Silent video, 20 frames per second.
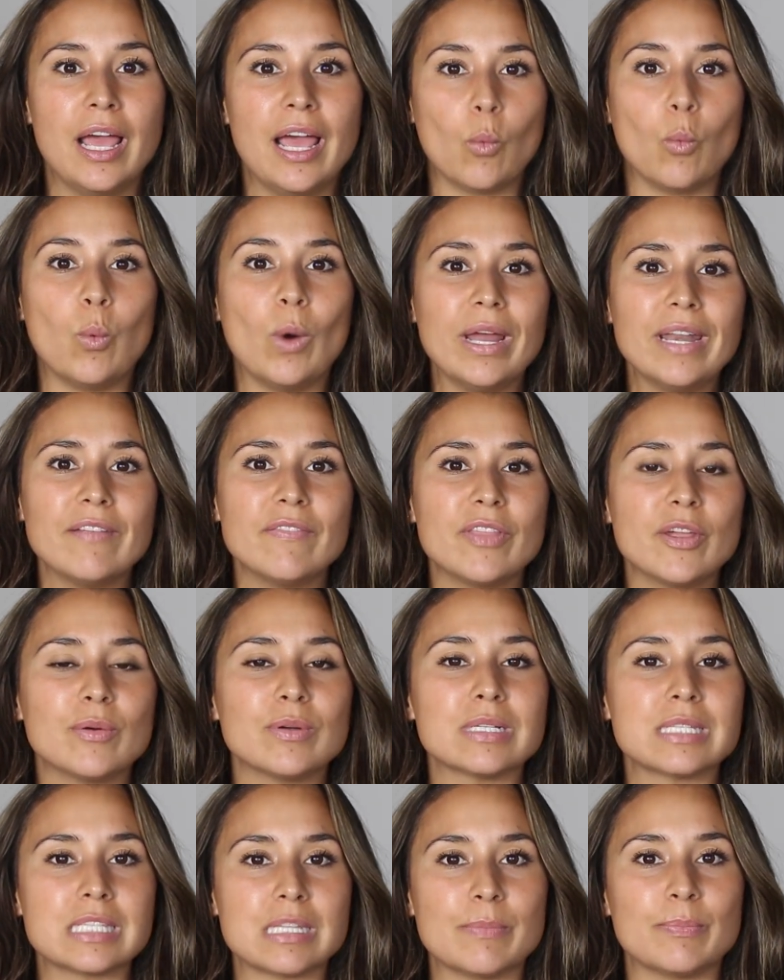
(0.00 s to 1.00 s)
What if there
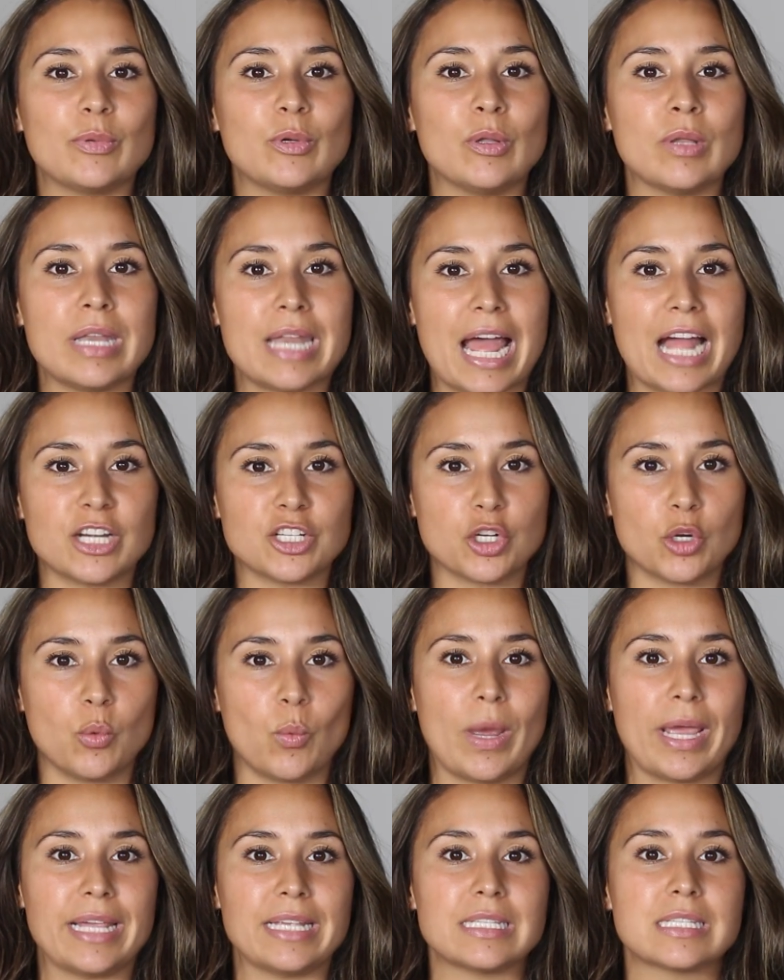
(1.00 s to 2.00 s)
were simple and natural
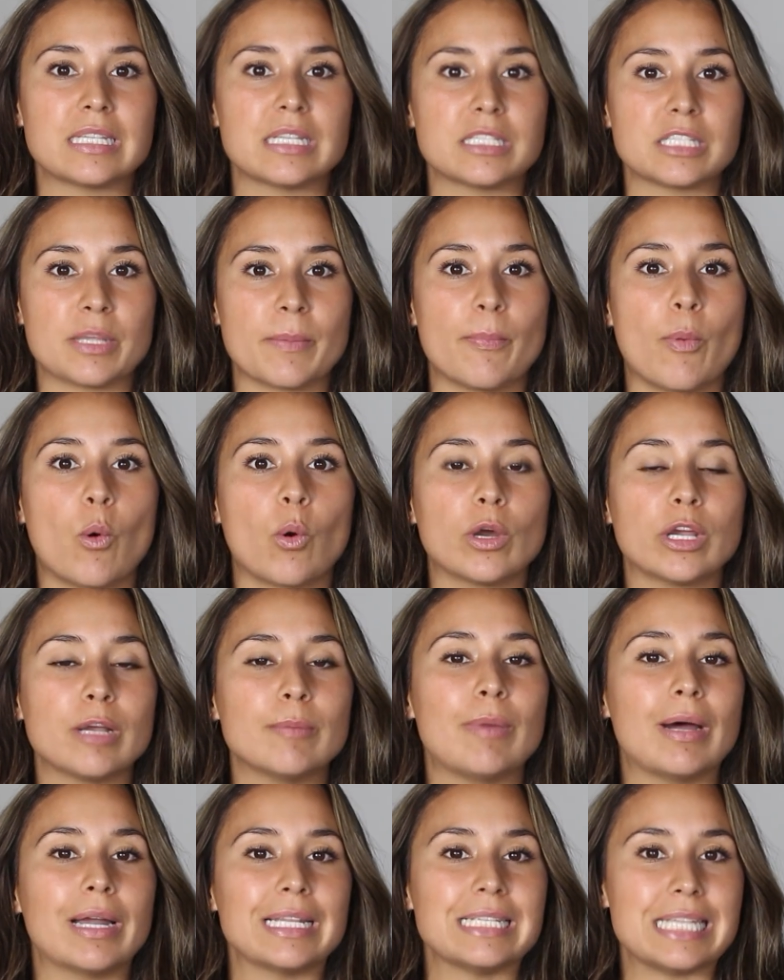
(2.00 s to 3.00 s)
ways to support your
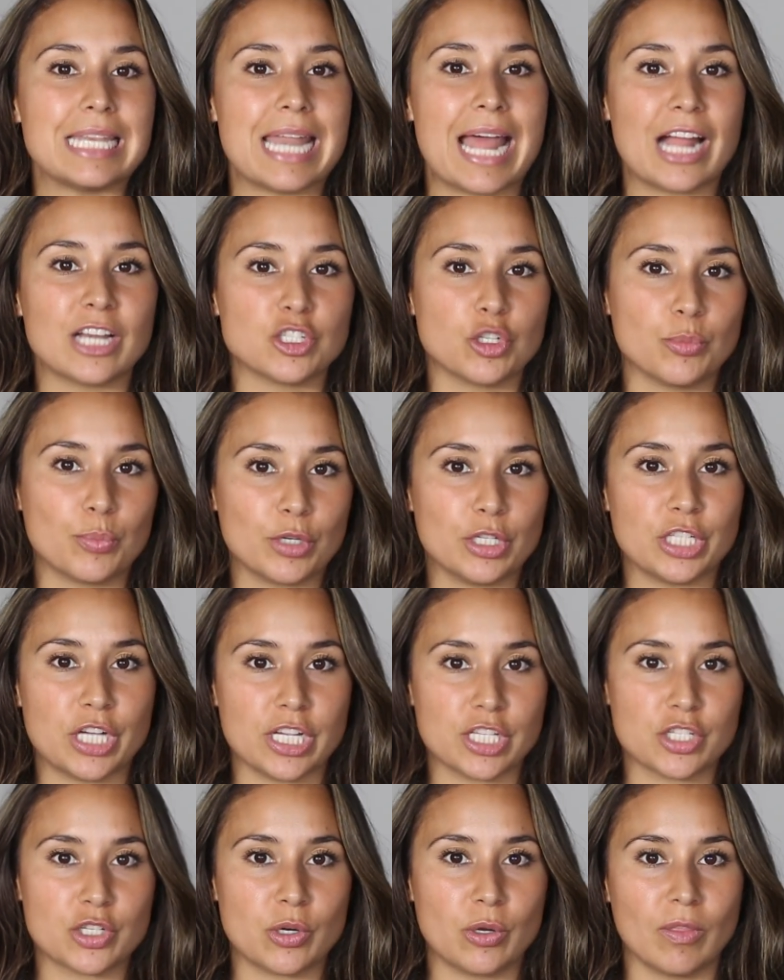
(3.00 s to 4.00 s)
body's natural
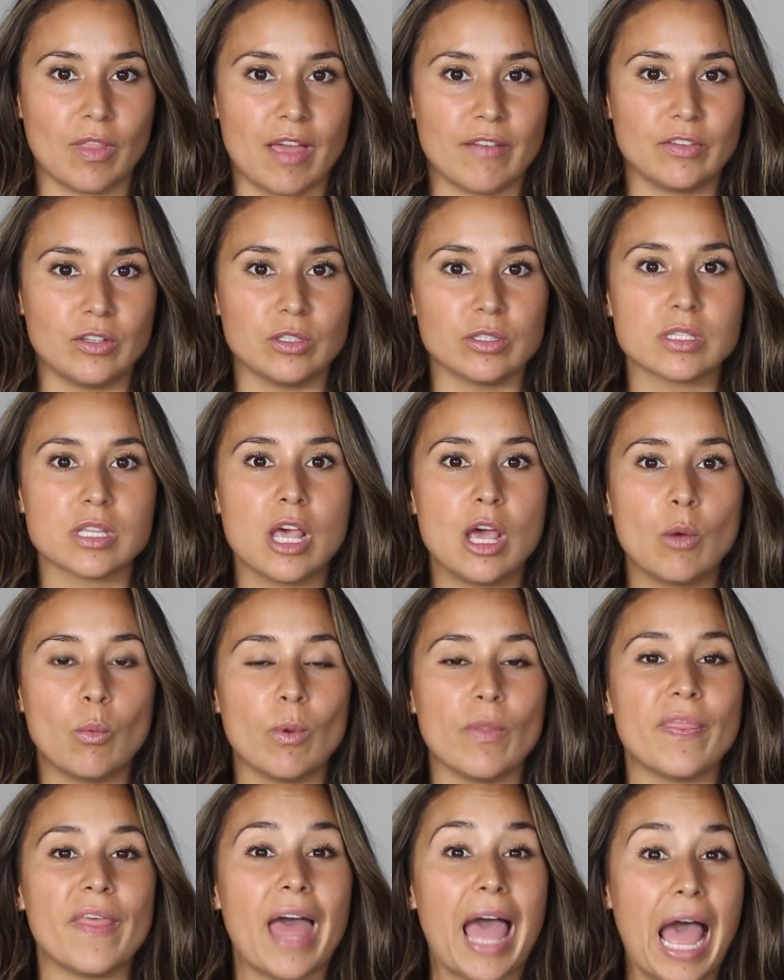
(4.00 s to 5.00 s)
progesterone levels
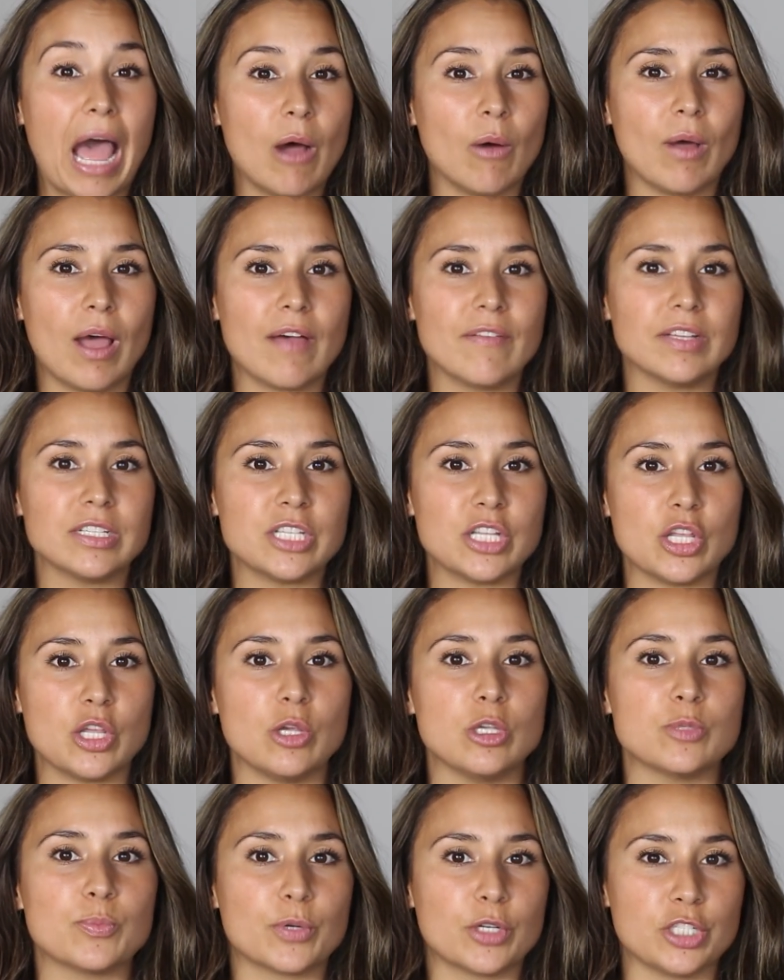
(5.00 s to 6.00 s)
without having to
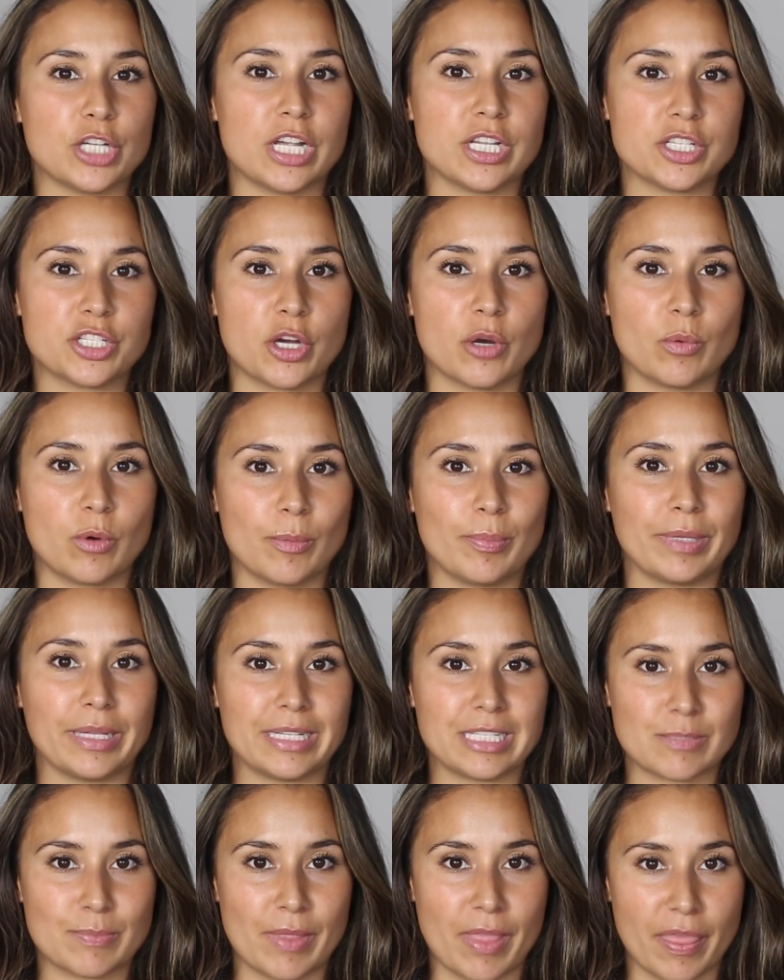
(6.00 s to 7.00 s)
use progesterone
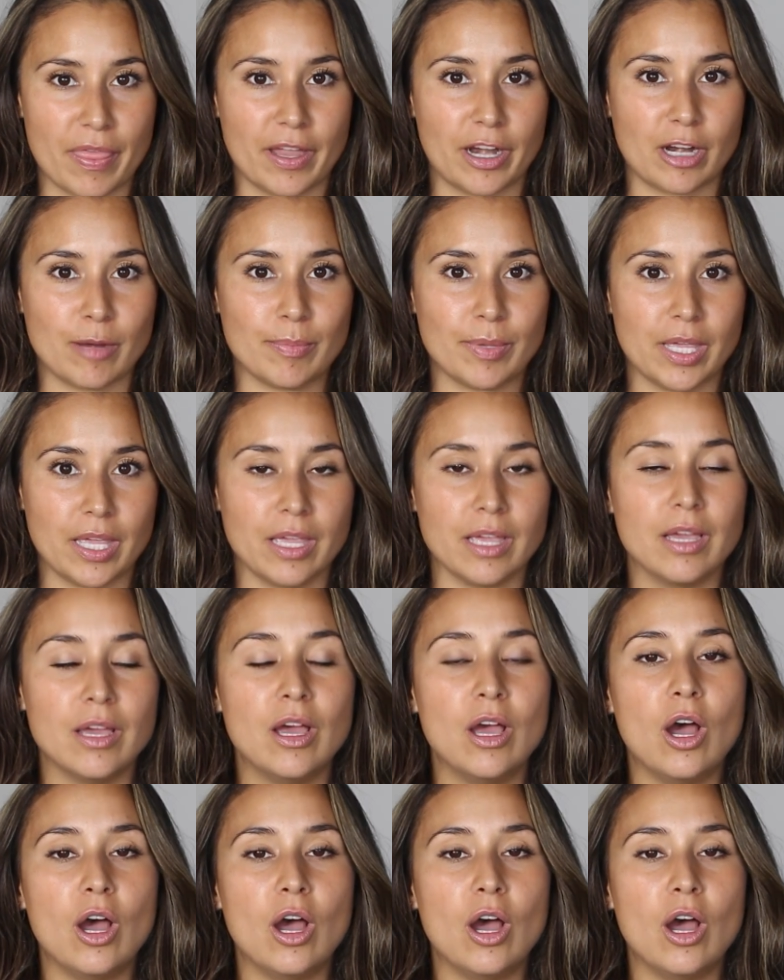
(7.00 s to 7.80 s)
replacement therapy?